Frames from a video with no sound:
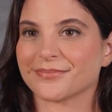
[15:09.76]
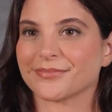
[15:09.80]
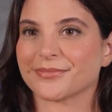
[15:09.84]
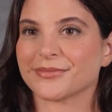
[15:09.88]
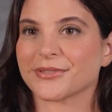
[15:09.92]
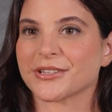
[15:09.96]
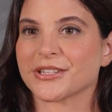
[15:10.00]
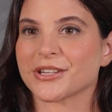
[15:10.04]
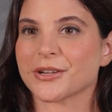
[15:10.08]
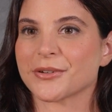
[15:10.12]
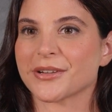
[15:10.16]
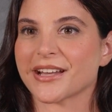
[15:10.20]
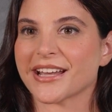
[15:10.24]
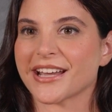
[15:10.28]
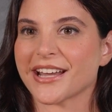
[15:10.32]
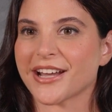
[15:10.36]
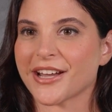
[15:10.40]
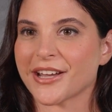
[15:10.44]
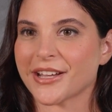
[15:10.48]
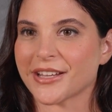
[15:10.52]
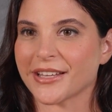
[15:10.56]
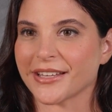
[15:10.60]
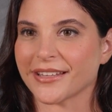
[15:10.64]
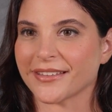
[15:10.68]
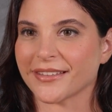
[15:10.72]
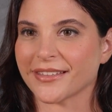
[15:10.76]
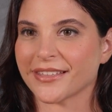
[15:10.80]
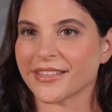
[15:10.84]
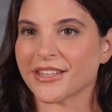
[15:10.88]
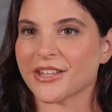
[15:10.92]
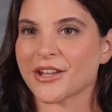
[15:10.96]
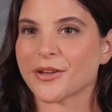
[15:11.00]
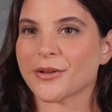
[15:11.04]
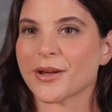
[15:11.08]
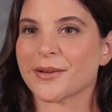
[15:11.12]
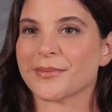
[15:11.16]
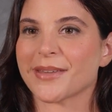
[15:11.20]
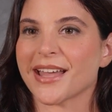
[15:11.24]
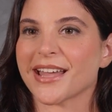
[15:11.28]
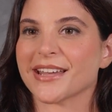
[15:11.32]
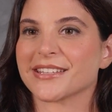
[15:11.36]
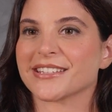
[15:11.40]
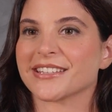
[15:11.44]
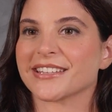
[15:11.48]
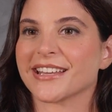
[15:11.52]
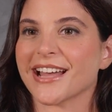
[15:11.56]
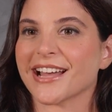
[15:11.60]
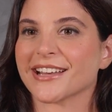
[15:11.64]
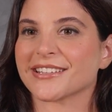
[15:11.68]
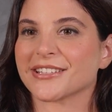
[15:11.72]
So here,
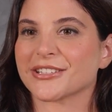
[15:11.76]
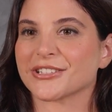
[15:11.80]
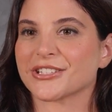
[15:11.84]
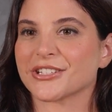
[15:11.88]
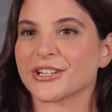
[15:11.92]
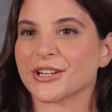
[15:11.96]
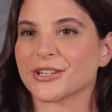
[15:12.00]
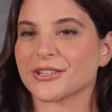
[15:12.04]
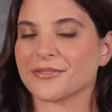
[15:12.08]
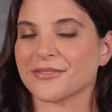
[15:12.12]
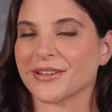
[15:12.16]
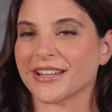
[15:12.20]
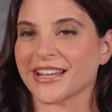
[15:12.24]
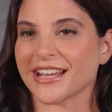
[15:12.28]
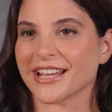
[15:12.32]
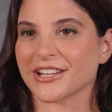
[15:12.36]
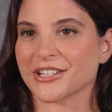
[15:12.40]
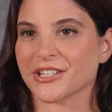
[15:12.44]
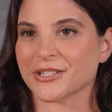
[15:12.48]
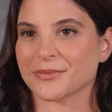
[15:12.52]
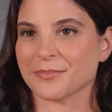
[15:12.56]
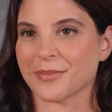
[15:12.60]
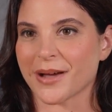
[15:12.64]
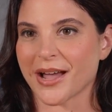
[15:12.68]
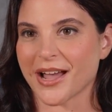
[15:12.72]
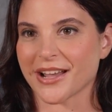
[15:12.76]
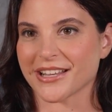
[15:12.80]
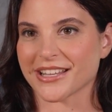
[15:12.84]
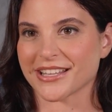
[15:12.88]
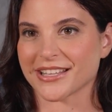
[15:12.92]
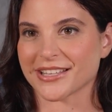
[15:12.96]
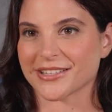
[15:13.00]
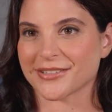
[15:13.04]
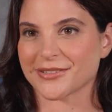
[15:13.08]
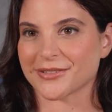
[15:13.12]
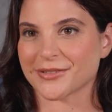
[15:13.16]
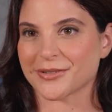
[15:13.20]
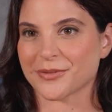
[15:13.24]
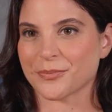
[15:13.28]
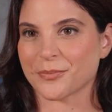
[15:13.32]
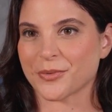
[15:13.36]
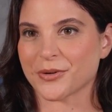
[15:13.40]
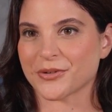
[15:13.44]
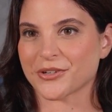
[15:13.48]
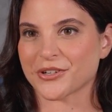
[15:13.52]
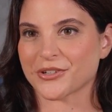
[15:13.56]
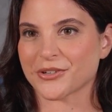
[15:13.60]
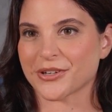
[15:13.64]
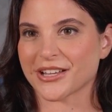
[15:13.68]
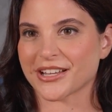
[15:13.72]
QMS, as a certification body,
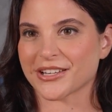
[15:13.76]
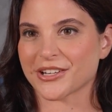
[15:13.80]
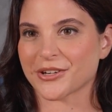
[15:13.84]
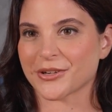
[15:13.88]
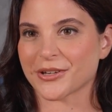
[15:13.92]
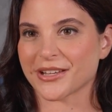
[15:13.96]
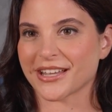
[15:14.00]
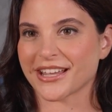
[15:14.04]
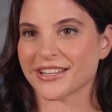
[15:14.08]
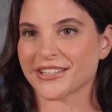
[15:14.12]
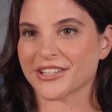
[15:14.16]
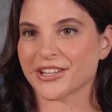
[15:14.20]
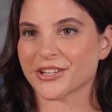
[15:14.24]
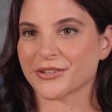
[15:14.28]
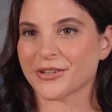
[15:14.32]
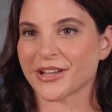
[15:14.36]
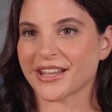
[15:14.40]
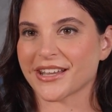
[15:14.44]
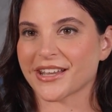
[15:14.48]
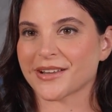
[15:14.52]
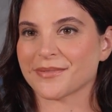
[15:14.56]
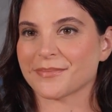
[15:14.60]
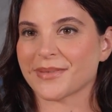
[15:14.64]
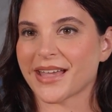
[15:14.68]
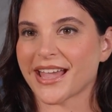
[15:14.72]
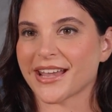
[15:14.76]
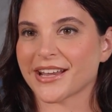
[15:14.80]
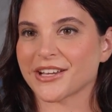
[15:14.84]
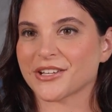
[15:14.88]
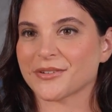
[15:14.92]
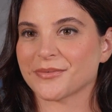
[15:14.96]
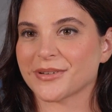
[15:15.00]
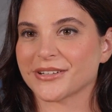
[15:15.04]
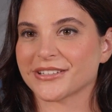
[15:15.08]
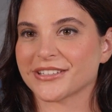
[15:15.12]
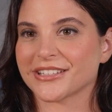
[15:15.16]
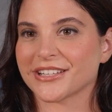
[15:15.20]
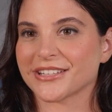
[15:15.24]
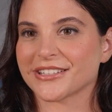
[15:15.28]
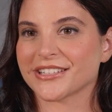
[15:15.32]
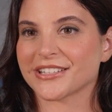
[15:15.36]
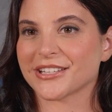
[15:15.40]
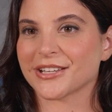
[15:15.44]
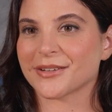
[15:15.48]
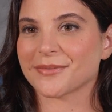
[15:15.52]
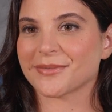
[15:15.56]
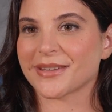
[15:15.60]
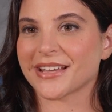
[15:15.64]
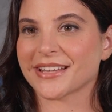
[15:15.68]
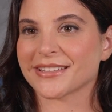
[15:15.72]
will treat your integrated management
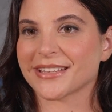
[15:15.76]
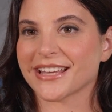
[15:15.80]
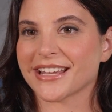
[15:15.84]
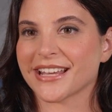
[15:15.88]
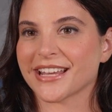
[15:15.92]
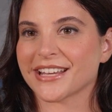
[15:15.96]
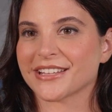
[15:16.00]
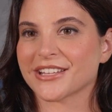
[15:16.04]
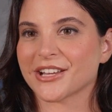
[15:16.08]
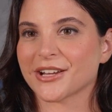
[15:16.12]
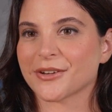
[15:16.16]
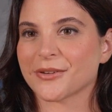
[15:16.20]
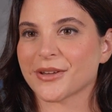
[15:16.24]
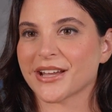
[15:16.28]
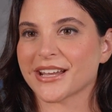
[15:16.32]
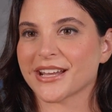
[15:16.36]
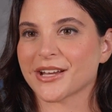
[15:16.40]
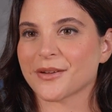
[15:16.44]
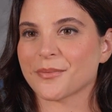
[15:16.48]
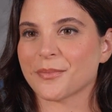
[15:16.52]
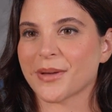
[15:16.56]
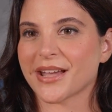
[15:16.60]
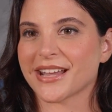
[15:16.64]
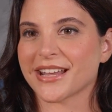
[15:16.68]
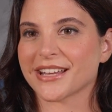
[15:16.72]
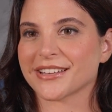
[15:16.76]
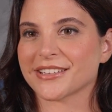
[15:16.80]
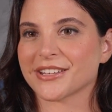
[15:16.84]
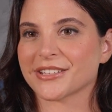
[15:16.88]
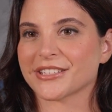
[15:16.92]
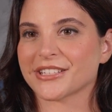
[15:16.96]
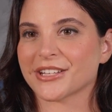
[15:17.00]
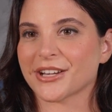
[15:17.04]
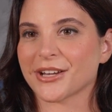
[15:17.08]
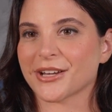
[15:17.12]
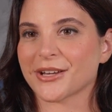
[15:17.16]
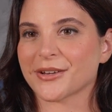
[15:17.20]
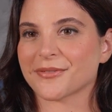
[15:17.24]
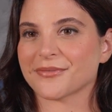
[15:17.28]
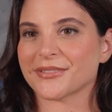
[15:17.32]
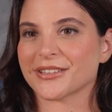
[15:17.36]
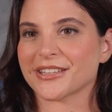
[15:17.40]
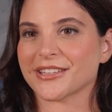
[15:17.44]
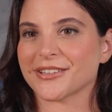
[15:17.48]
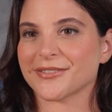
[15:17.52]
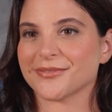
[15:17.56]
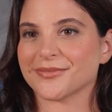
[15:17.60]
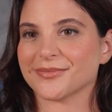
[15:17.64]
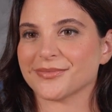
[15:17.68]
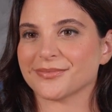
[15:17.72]
system in the integrated way it
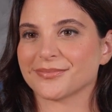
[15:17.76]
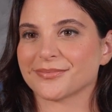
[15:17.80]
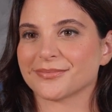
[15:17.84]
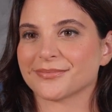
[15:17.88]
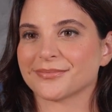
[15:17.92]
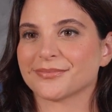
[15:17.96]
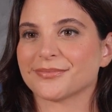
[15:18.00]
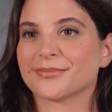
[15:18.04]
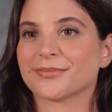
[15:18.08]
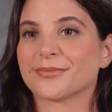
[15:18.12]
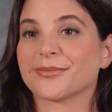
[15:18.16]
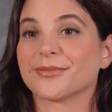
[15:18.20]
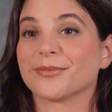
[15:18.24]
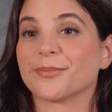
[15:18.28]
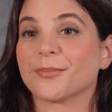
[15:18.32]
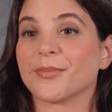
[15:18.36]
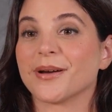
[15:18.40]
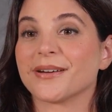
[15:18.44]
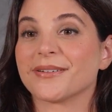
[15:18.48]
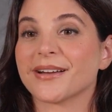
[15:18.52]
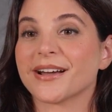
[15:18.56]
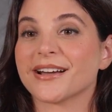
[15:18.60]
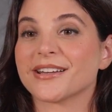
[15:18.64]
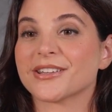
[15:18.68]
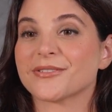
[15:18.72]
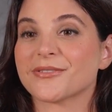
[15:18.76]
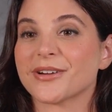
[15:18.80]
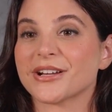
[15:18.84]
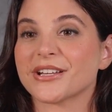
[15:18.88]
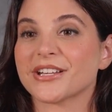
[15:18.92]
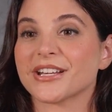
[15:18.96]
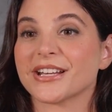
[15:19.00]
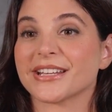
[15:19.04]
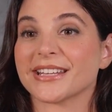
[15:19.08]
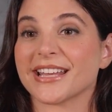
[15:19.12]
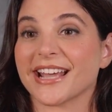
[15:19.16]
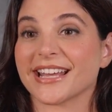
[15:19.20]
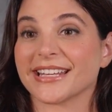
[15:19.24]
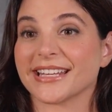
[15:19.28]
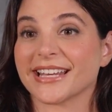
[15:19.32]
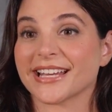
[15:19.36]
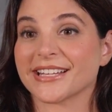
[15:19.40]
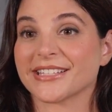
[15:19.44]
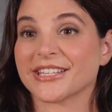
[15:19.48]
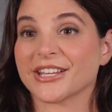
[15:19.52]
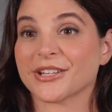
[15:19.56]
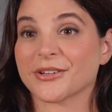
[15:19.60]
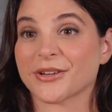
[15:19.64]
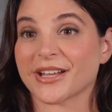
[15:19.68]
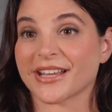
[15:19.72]
deserves. With this vision and
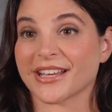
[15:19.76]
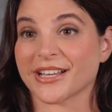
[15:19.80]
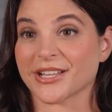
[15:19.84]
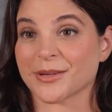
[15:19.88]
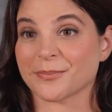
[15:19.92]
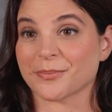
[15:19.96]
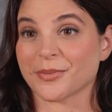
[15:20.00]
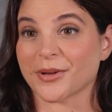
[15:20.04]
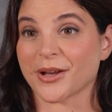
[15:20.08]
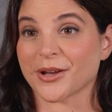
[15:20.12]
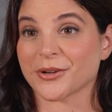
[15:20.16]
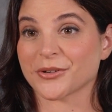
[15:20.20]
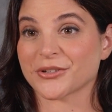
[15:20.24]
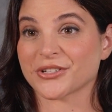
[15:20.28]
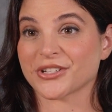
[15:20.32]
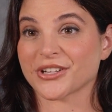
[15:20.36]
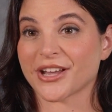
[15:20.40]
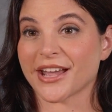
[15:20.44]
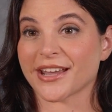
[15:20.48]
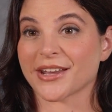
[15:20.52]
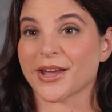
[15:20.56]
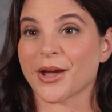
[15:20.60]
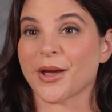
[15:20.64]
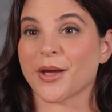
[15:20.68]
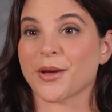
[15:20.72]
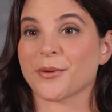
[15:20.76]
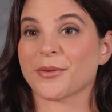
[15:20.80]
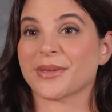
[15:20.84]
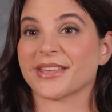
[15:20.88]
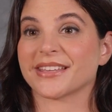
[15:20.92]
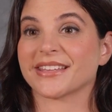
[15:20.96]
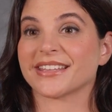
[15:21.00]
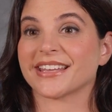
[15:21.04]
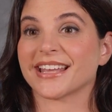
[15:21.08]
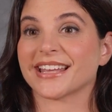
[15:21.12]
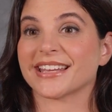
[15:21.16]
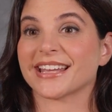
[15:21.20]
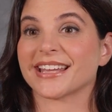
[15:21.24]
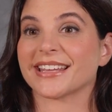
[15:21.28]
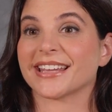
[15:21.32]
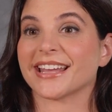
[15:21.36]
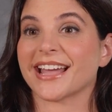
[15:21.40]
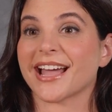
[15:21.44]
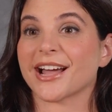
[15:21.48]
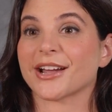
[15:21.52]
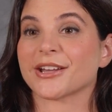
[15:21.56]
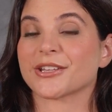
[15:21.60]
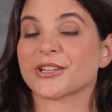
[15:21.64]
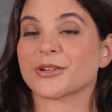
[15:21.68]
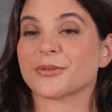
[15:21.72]
integrated approach, and always taking
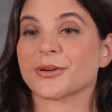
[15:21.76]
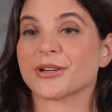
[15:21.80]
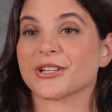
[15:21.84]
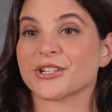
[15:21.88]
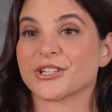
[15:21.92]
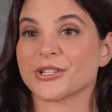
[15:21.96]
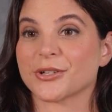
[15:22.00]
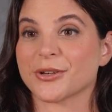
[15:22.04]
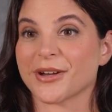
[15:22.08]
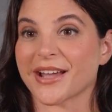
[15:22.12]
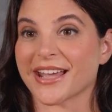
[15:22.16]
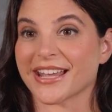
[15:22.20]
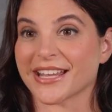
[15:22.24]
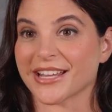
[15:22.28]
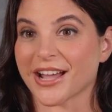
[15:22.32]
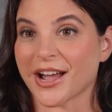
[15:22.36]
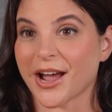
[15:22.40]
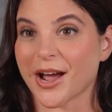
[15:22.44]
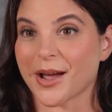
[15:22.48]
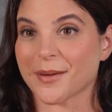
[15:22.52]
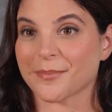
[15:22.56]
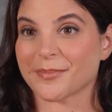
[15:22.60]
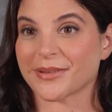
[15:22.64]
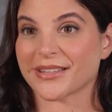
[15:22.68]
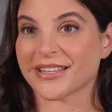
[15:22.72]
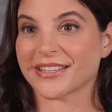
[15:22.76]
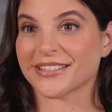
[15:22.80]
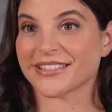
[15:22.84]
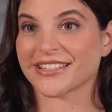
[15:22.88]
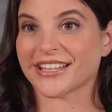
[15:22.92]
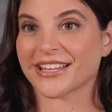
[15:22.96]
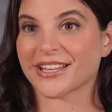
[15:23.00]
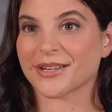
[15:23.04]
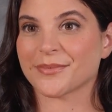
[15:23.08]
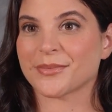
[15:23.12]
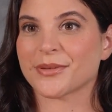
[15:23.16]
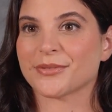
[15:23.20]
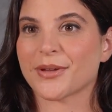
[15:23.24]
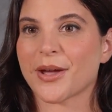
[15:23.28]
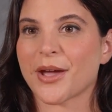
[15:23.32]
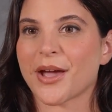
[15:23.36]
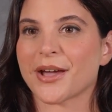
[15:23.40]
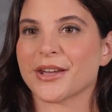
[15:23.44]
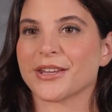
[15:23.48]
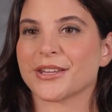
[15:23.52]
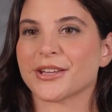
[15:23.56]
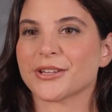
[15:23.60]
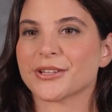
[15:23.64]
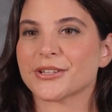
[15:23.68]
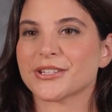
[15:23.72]
care to ensure a competent team of
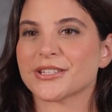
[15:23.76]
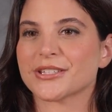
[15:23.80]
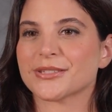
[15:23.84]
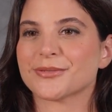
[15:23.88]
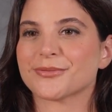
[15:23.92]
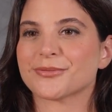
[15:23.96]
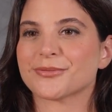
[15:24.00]
auditors